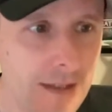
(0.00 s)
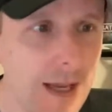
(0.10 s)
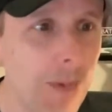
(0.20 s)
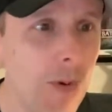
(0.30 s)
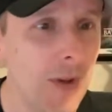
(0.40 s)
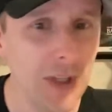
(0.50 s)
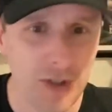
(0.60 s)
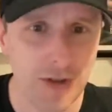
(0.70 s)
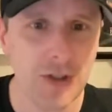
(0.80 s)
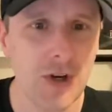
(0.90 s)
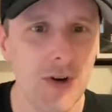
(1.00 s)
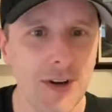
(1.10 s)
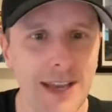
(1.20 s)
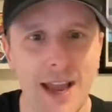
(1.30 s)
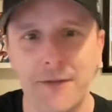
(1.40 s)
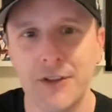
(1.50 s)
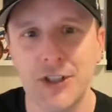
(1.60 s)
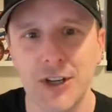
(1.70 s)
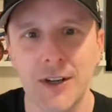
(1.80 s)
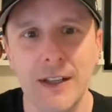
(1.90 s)
Double cool. You do the Joker, yeah, for
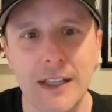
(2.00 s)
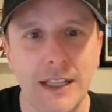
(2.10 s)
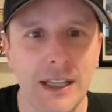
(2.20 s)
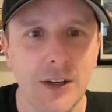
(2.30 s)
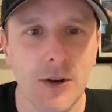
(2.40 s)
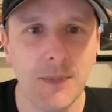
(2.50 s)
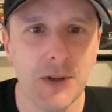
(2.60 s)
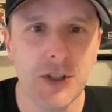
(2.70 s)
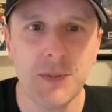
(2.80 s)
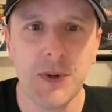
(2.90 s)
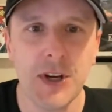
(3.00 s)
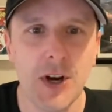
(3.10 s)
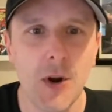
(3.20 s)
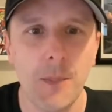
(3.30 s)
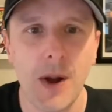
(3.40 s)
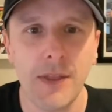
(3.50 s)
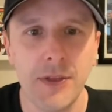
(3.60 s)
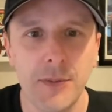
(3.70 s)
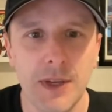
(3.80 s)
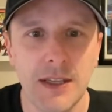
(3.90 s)
sure. Crypto superhero bought
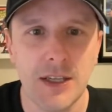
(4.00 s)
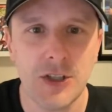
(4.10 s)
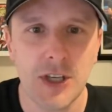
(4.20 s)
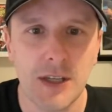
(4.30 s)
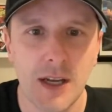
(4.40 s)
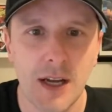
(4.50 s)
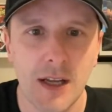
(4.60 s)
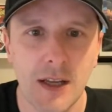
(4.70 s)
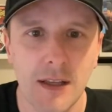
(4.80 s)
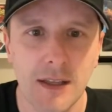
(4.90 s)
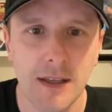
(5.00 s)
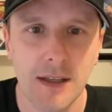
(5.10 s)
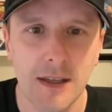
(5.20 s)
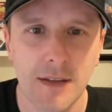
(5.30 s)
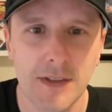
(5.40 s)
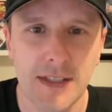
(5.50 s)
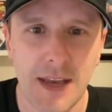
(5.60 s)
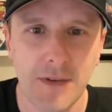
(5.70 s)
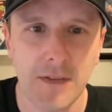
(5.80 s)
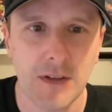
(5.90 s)
three digit uh, uh, of
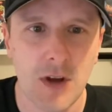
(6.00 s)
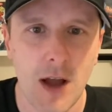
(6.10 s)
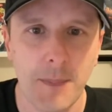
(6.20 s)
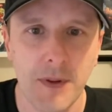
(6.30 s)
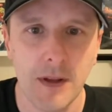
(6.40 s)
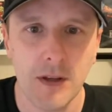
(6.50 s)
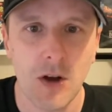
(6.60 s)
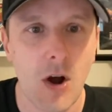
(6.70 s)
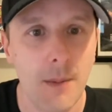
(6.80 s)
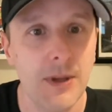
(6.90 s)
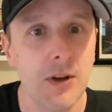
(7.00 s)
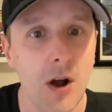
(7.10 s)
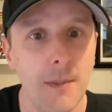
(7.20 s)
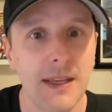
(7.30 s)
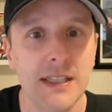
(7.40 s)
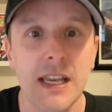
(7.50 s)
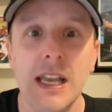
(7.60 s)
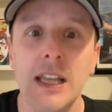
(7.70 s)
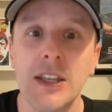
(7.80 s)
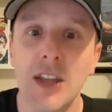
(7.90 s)
seven of the top common comics.
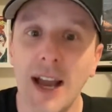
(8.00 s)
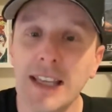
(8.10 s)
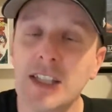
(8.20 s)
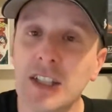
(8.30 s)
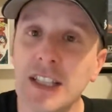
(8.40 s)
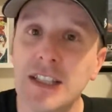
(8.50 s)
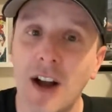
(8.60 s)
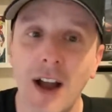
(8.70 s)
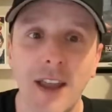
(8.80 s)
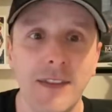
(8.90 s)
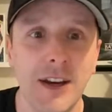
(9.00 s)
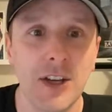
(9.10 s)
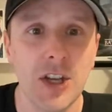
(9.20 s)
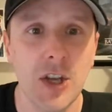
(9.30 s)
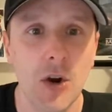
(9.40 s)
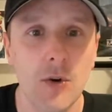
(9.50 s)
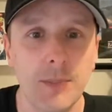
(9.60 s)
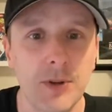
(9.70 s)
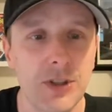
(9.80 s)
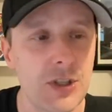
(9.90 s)
Nicely done. There you go,
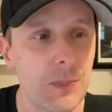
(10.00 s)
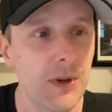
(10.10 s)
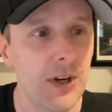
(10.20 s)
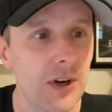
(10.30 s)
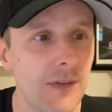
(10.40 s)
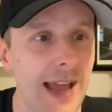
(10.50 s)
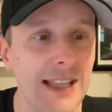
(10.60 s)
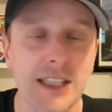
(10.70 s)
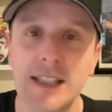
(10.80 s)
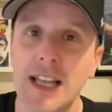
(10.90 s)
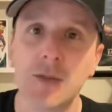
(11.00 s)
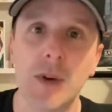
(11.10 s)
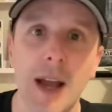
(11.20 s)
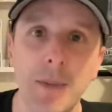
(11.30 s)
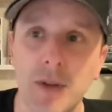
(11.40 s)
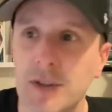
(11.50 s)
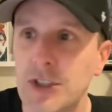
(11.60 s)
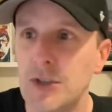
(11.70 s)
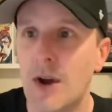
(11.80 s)
crypto superhero. That's that's what I'm doing too.